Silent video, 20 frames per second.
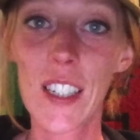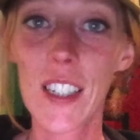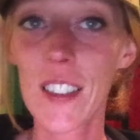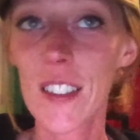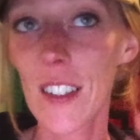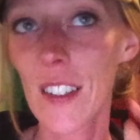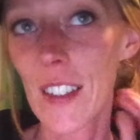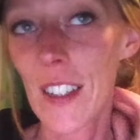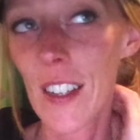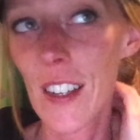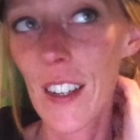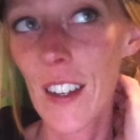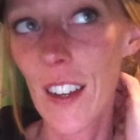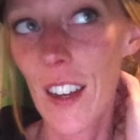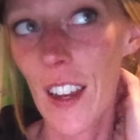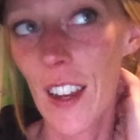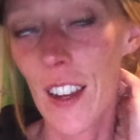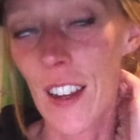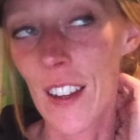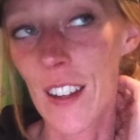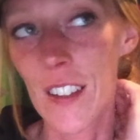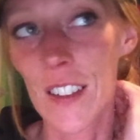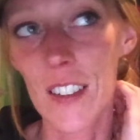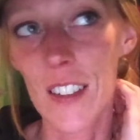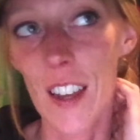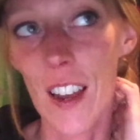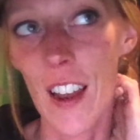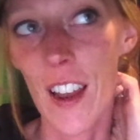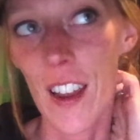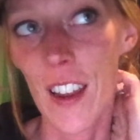easily and
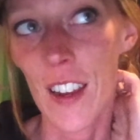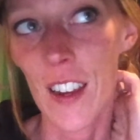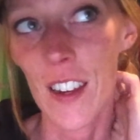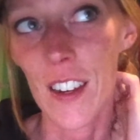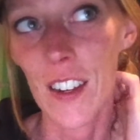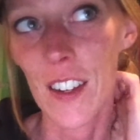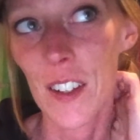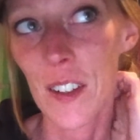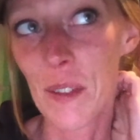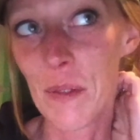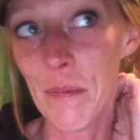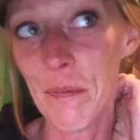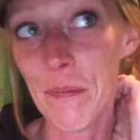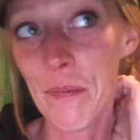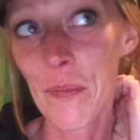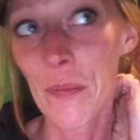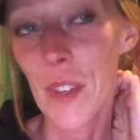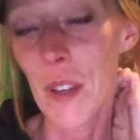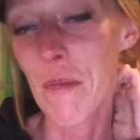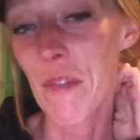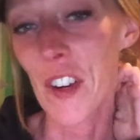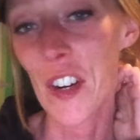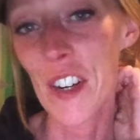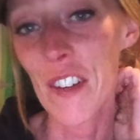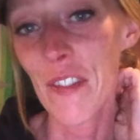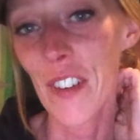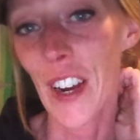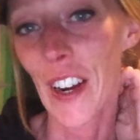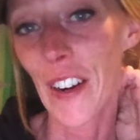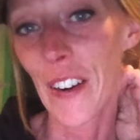I'm very
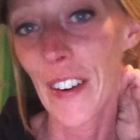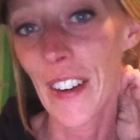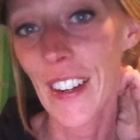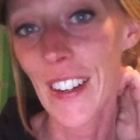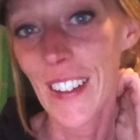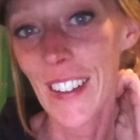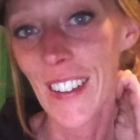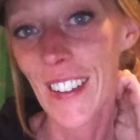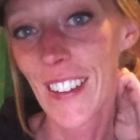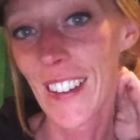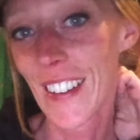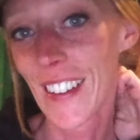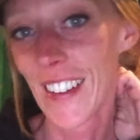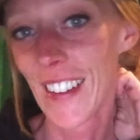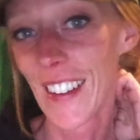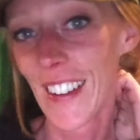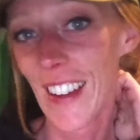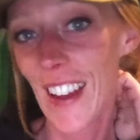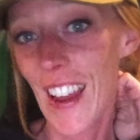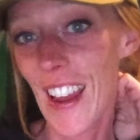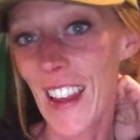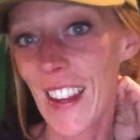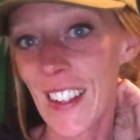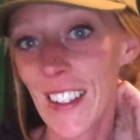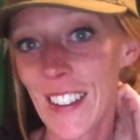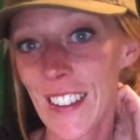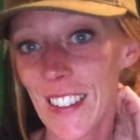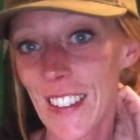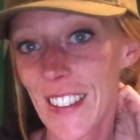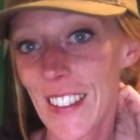fiery,
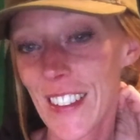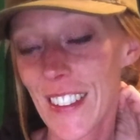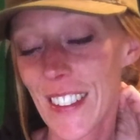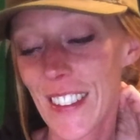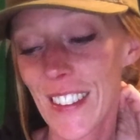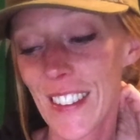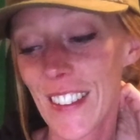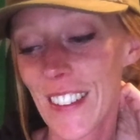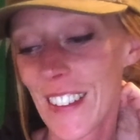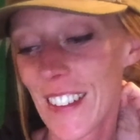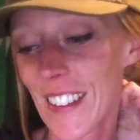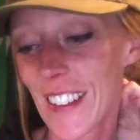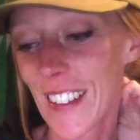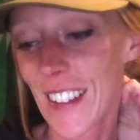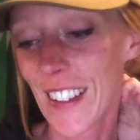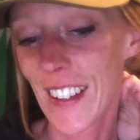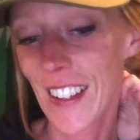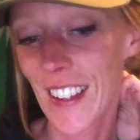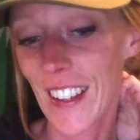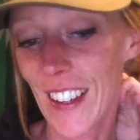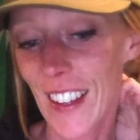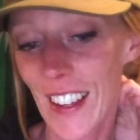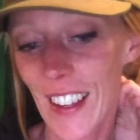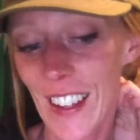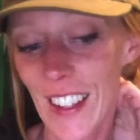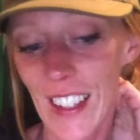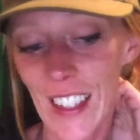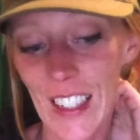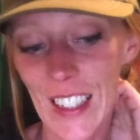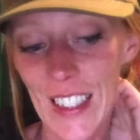and
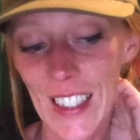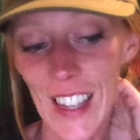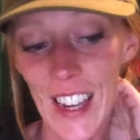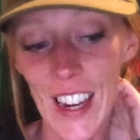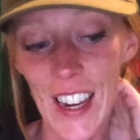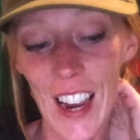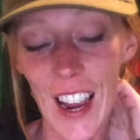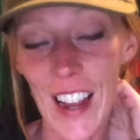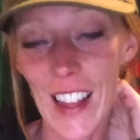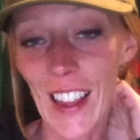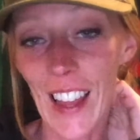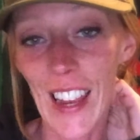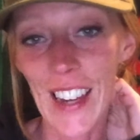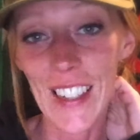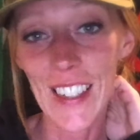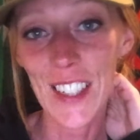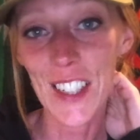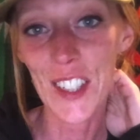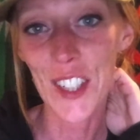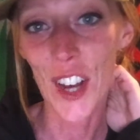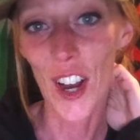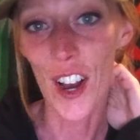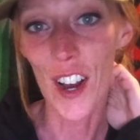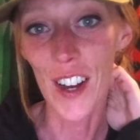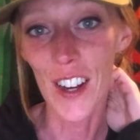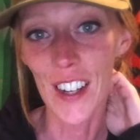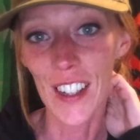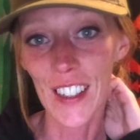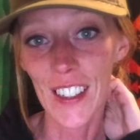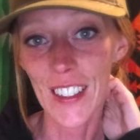it's like, I like to
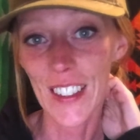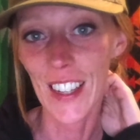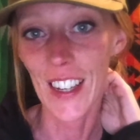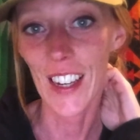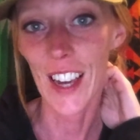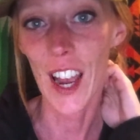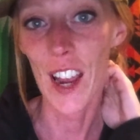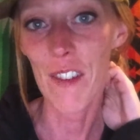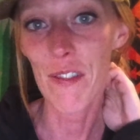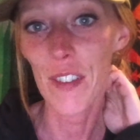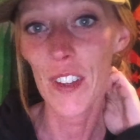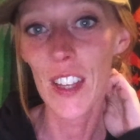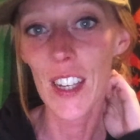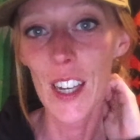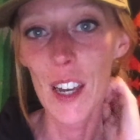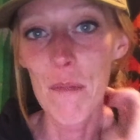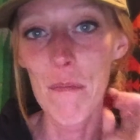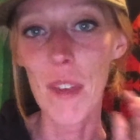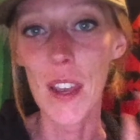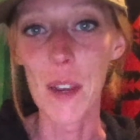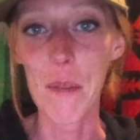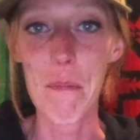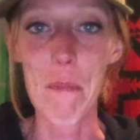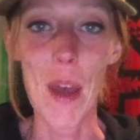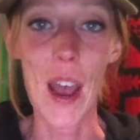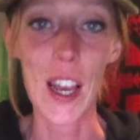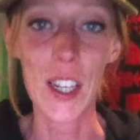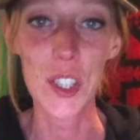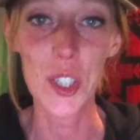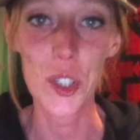talk. It's like, I feel like I'm like
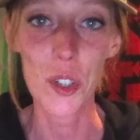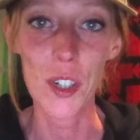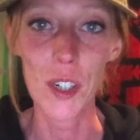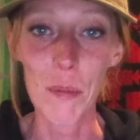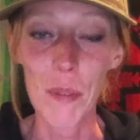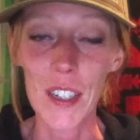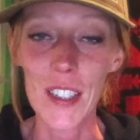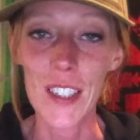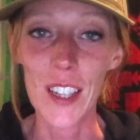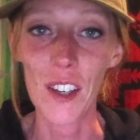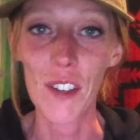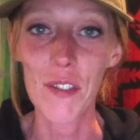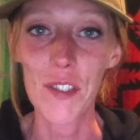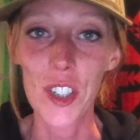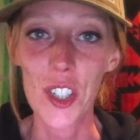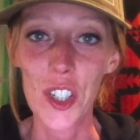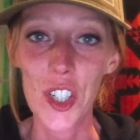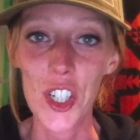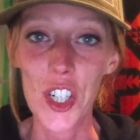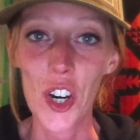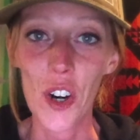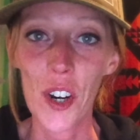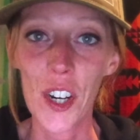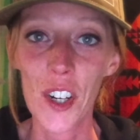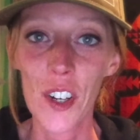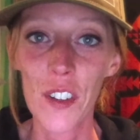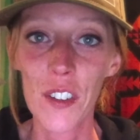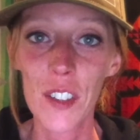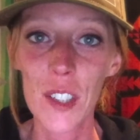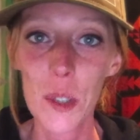mastering myself just sharing
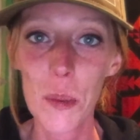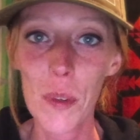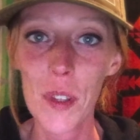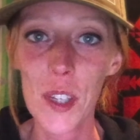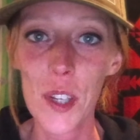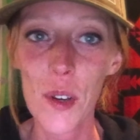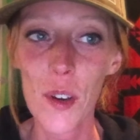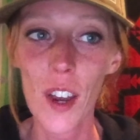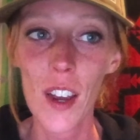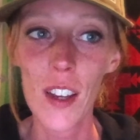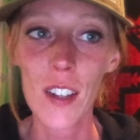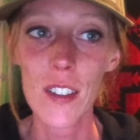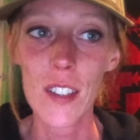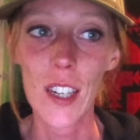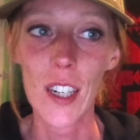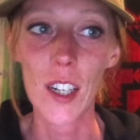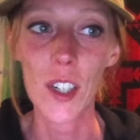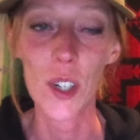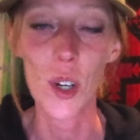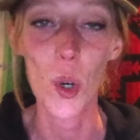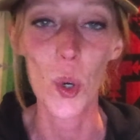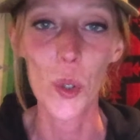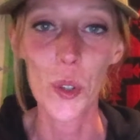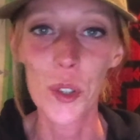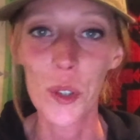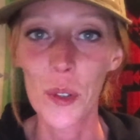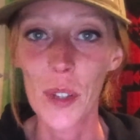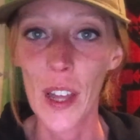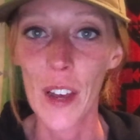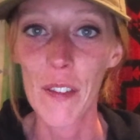all this with you guys, like on a whole
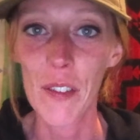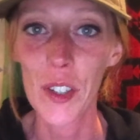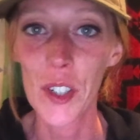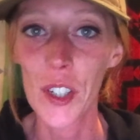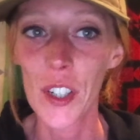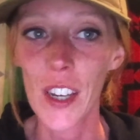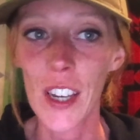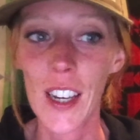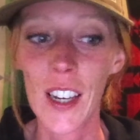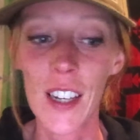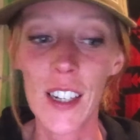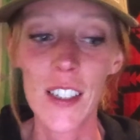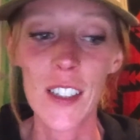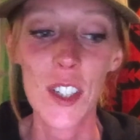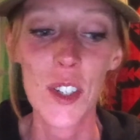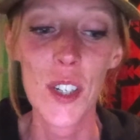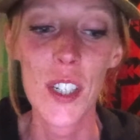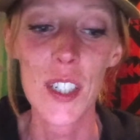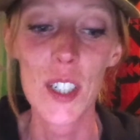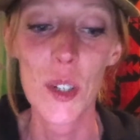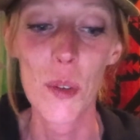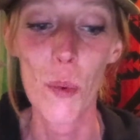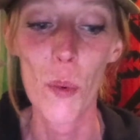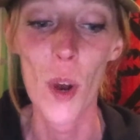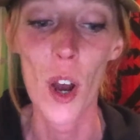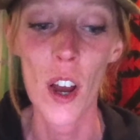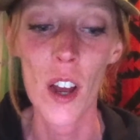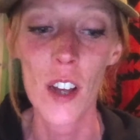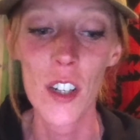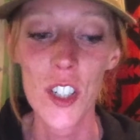new level. And you get to
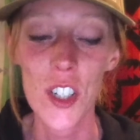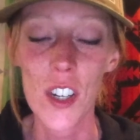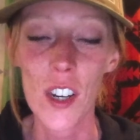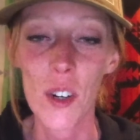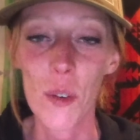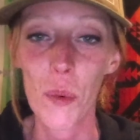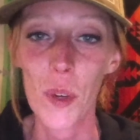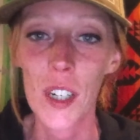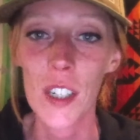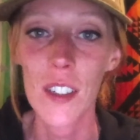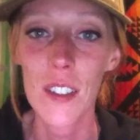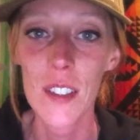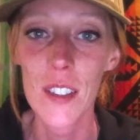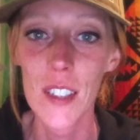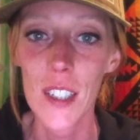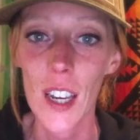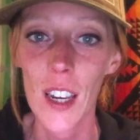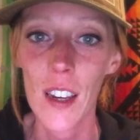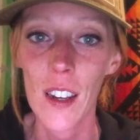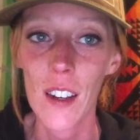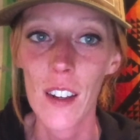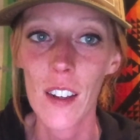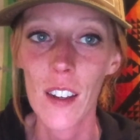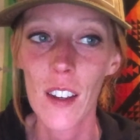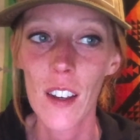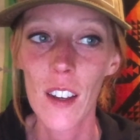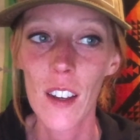watch and witness like